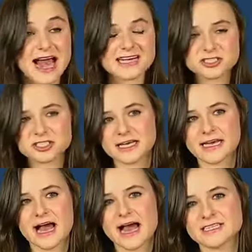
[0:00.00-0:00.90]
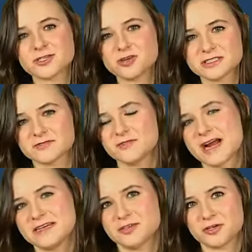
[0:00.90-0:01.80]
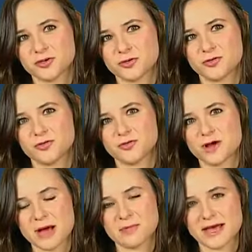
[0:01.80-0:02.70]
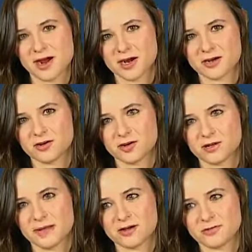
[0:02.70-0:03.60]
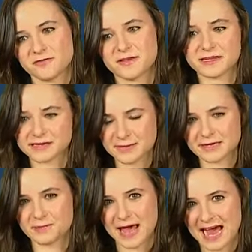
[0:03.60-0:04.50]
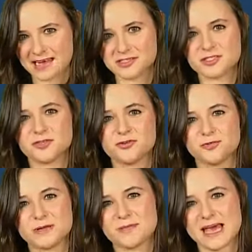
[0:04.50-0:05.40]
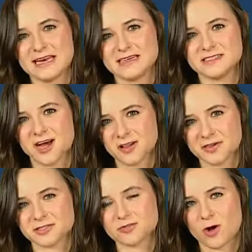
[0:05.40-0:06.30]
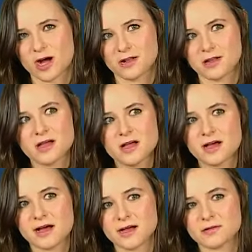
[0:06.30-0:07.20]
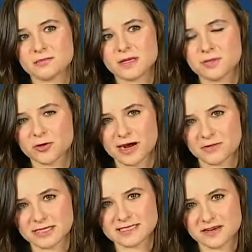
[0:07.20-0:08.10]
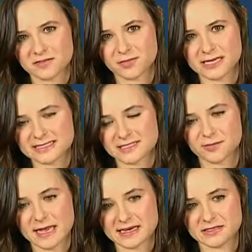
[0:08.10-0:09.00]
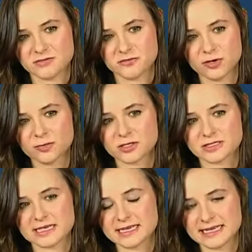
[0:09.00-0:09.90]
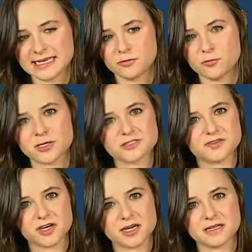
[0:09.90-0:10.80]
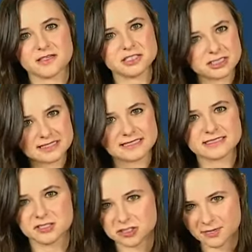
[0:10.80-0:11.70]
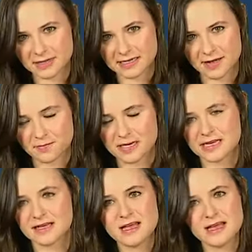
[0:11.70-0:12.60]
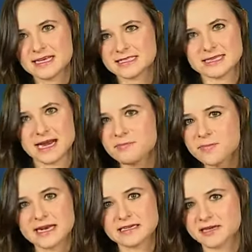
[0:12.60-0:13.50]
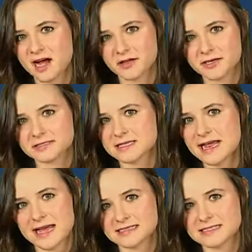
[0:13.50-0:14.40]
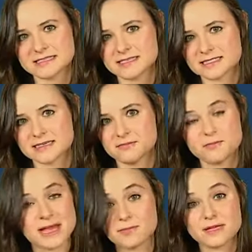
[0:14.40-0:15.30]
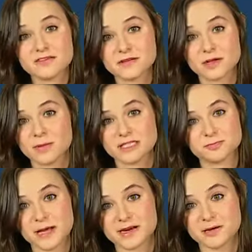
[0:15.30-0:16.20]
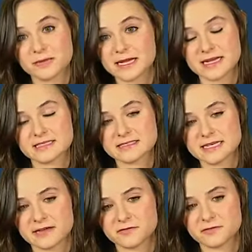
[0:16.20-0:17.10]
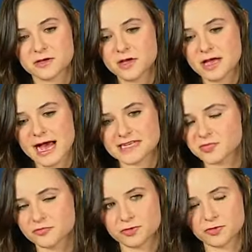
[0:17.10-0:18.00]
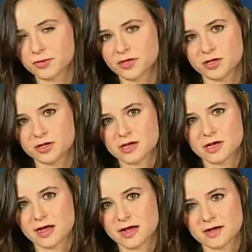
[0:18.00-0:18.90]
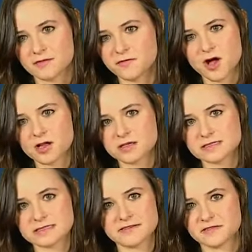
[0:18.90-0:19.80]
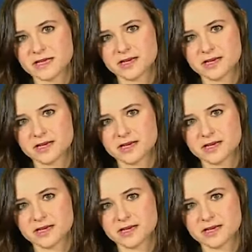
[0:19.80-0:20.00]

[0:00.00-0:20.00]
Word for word: actually, I told a friend who about my article about feeling a bit bad to be paid in dollars while um, people around me suffer because they're paid in rubles. And he works for a logistics and shipping company. He said, I'm paid in dollars, and it doesn't make me feel much better because if, as the ruble uh, falls, if the